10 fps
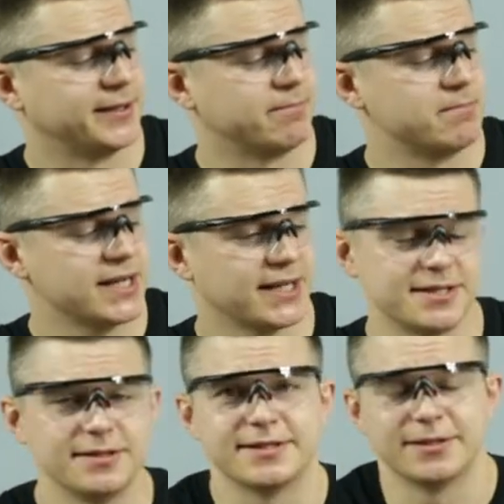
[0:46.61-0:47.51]
the
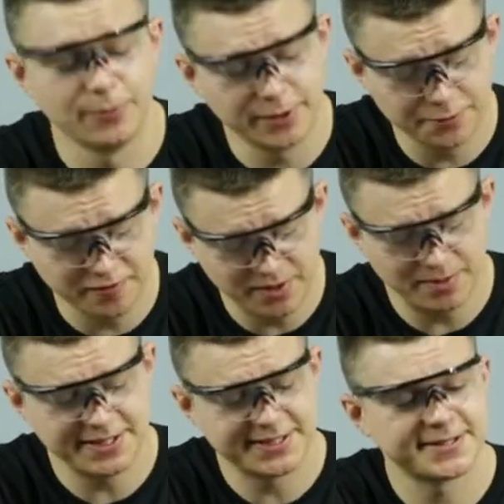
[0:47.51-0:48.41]
magazine is loaded with
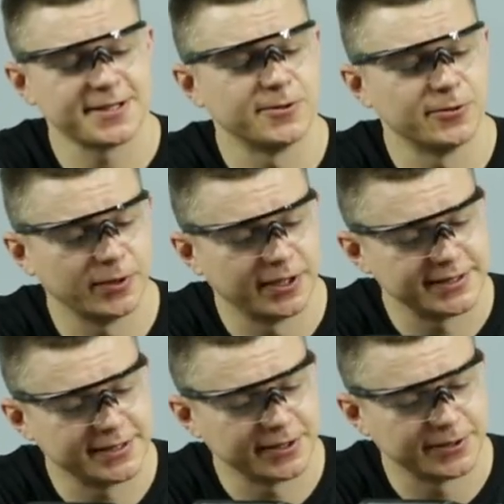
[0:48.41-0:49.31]
BBs, so
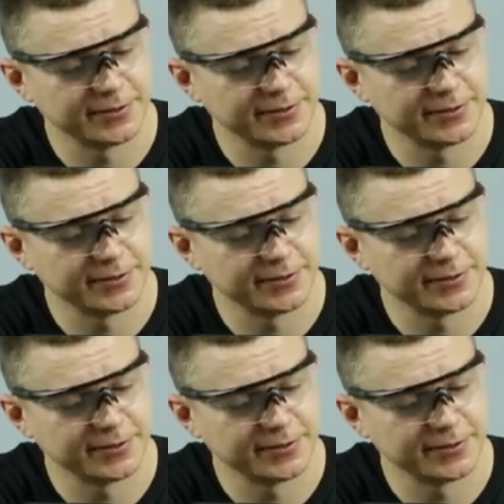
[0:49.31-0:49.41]
let's go.